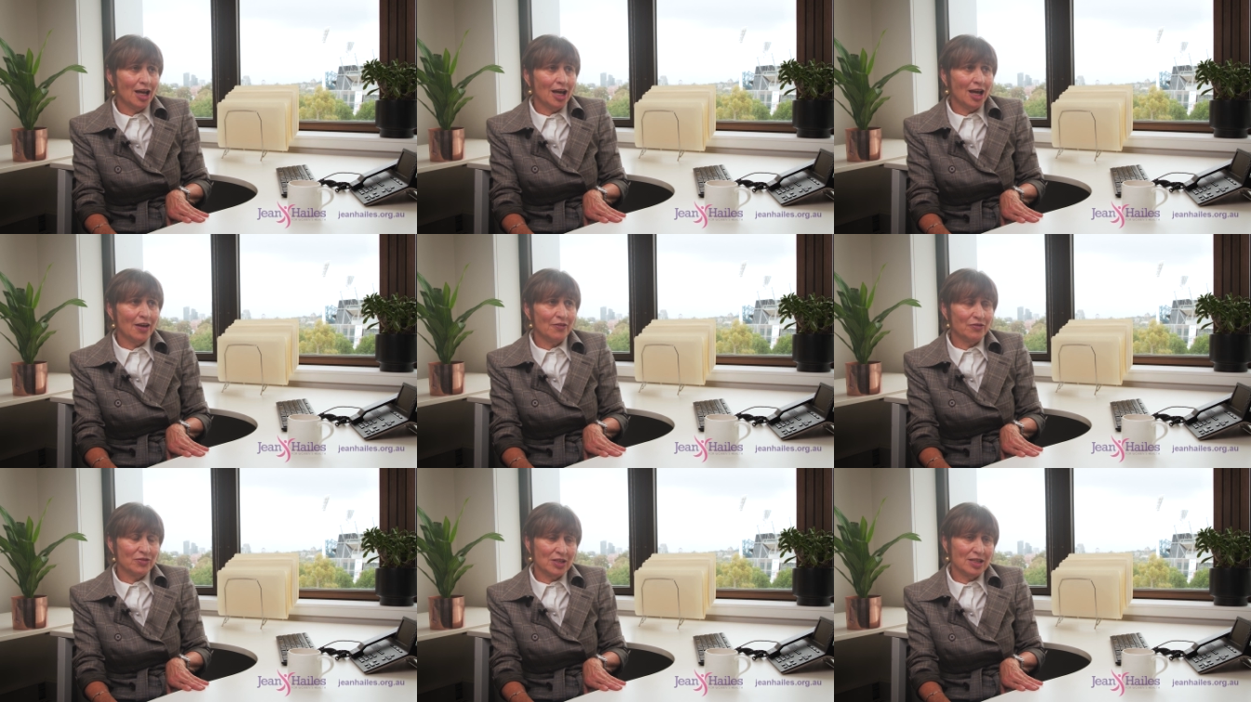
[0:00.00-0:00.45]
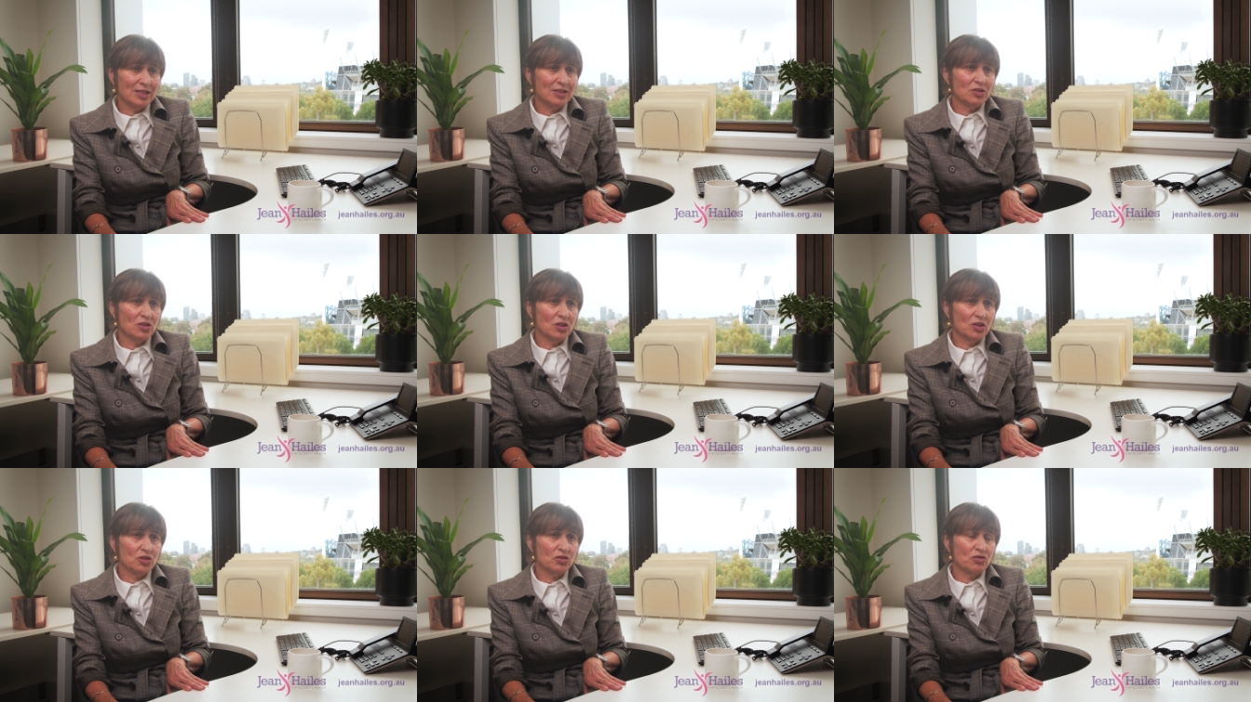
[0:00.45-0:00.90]
have
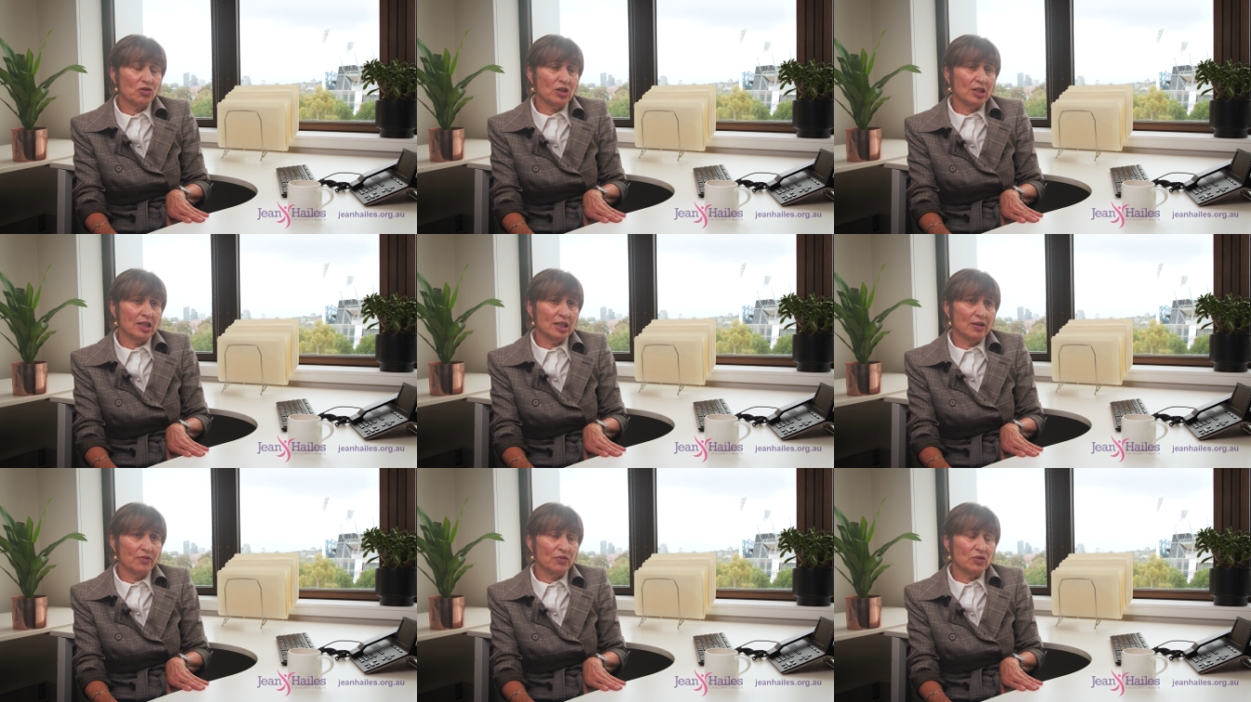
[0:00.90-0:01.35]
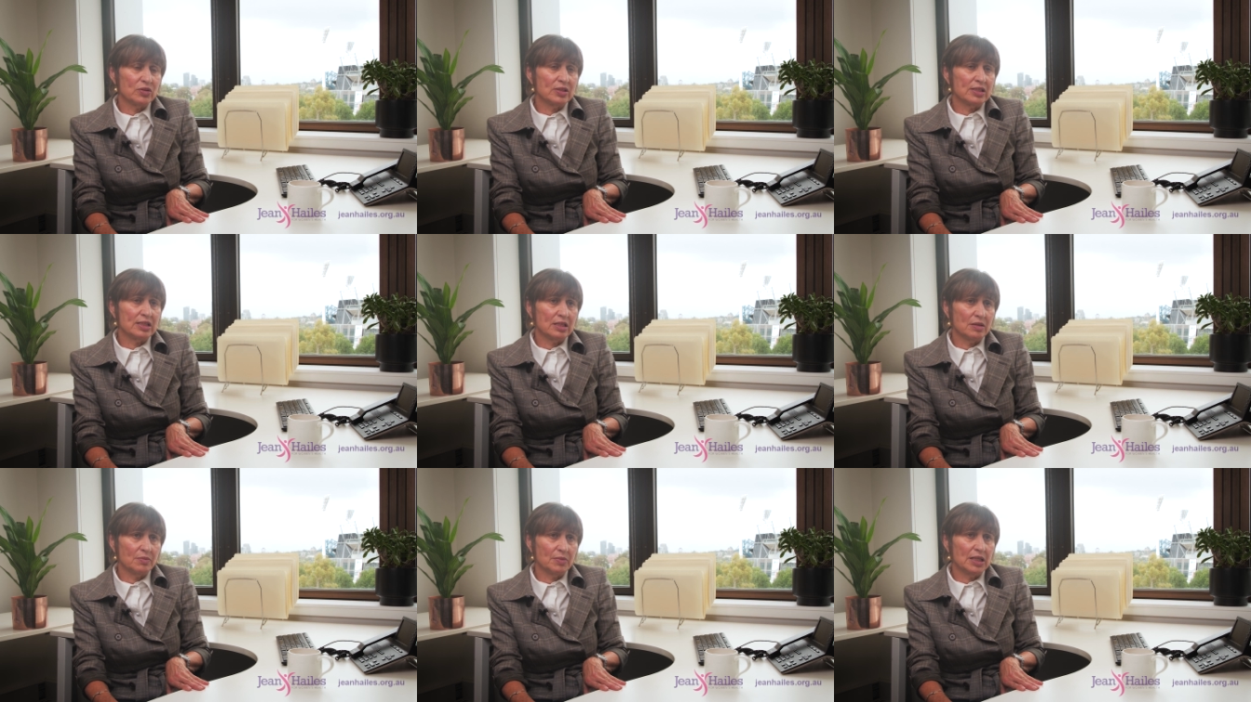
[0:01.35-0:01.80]
testosterone levels
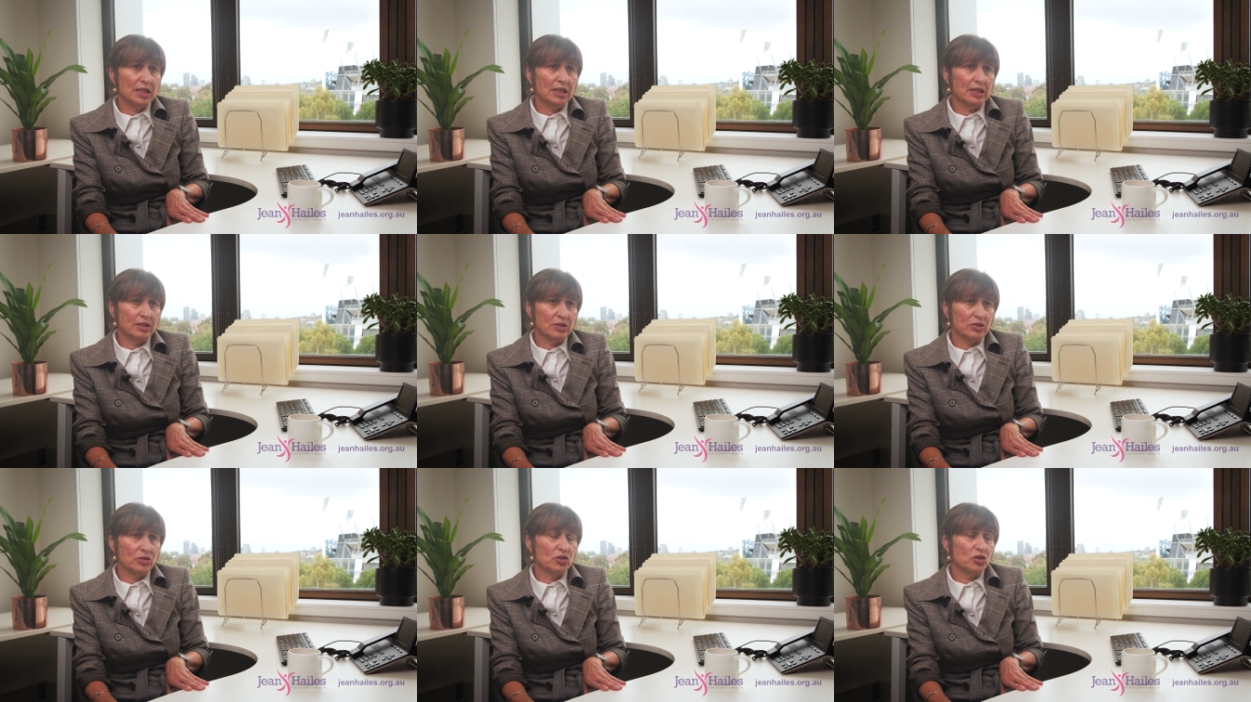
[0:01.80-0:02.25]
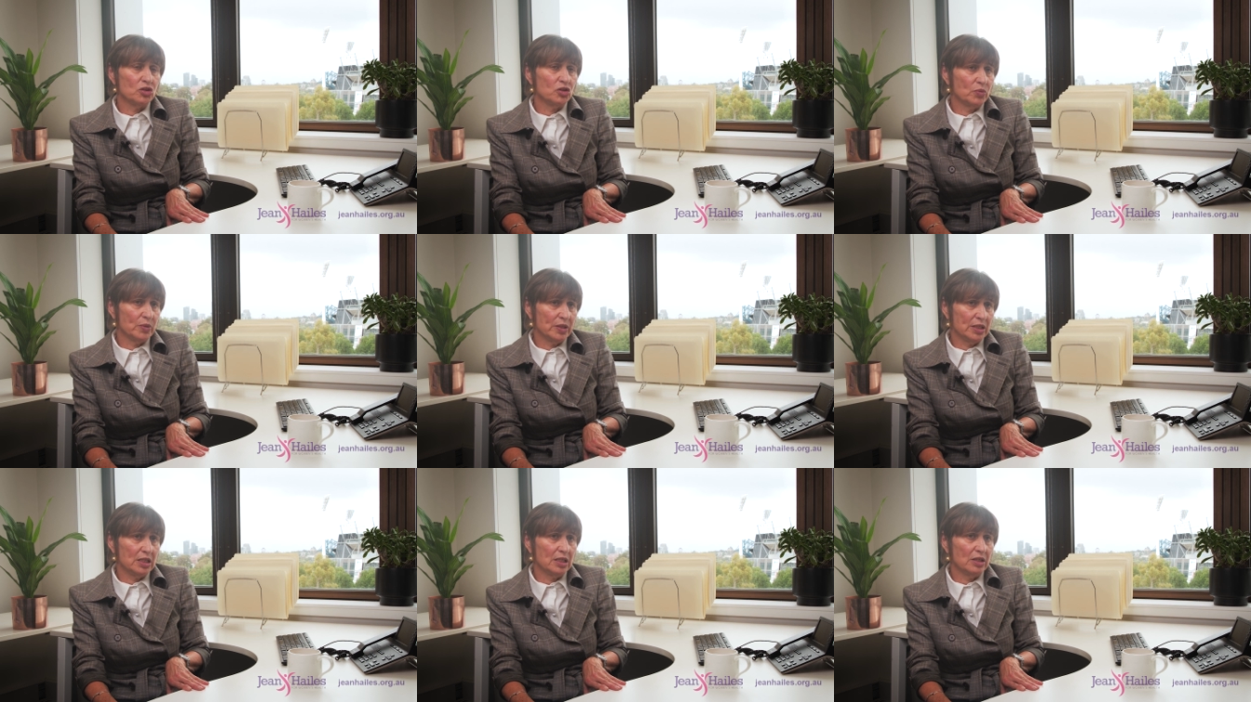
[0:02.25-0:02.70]
similar to
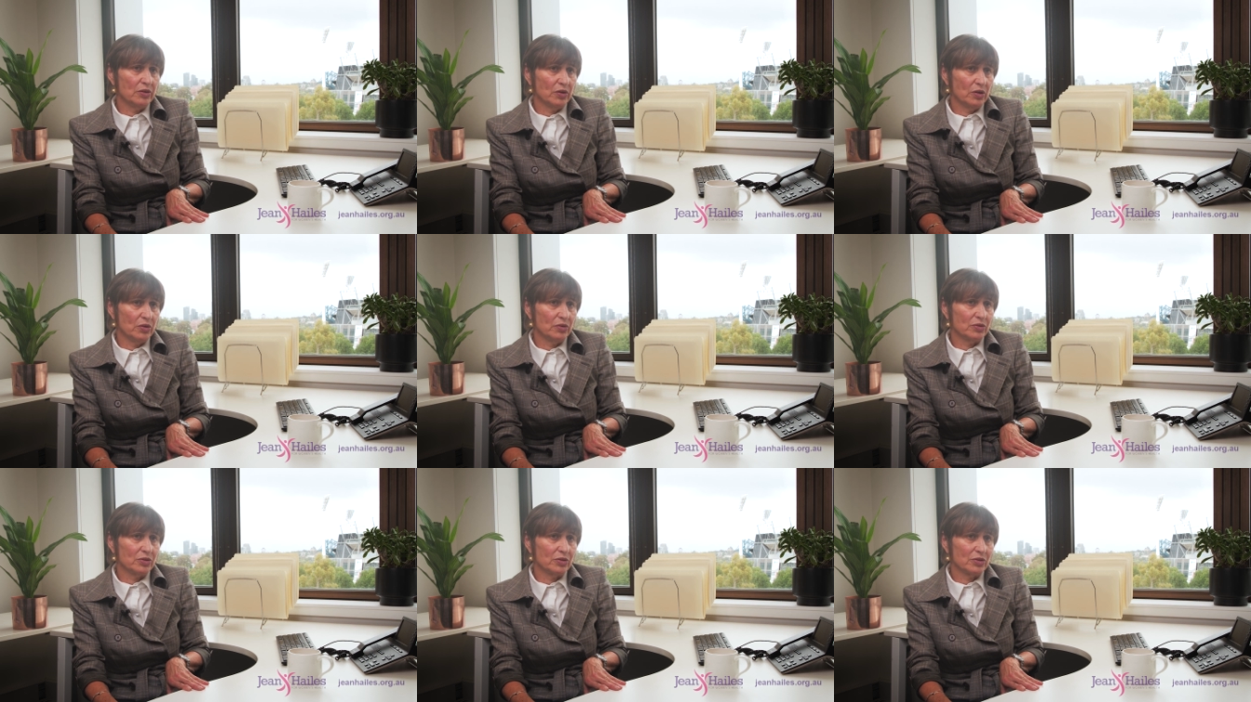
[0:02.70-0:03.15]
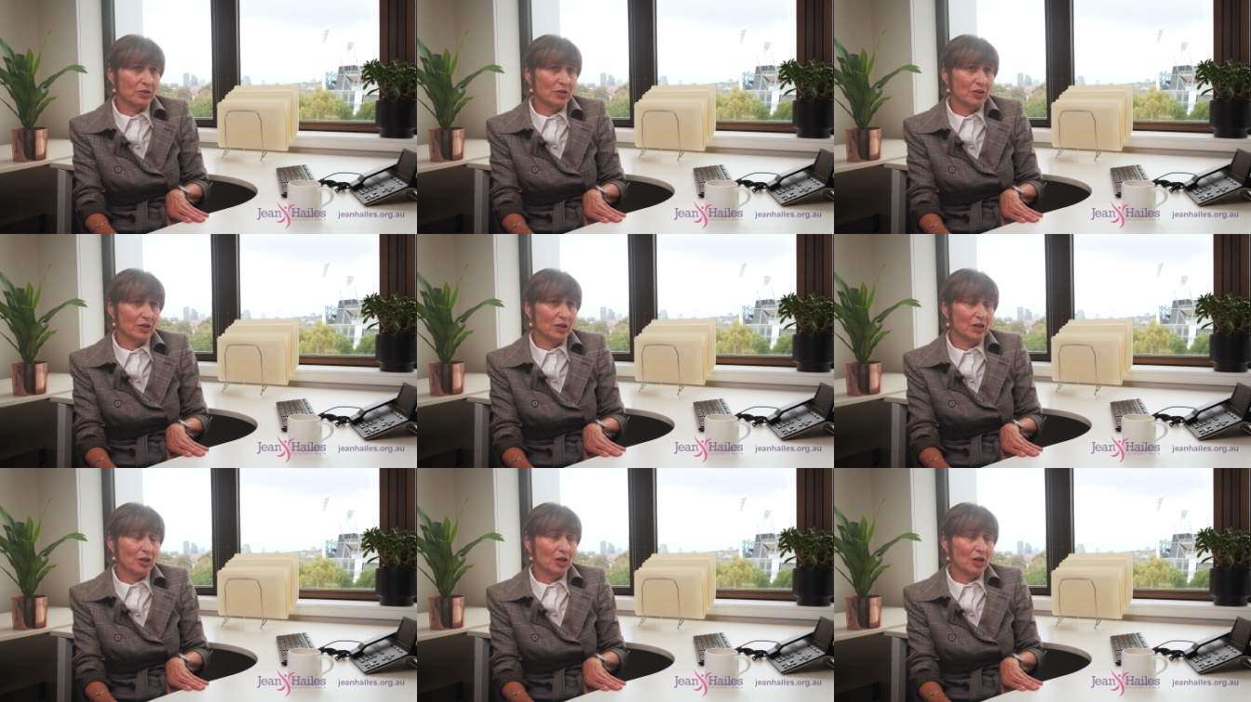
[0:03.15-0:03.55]
20-year-olds.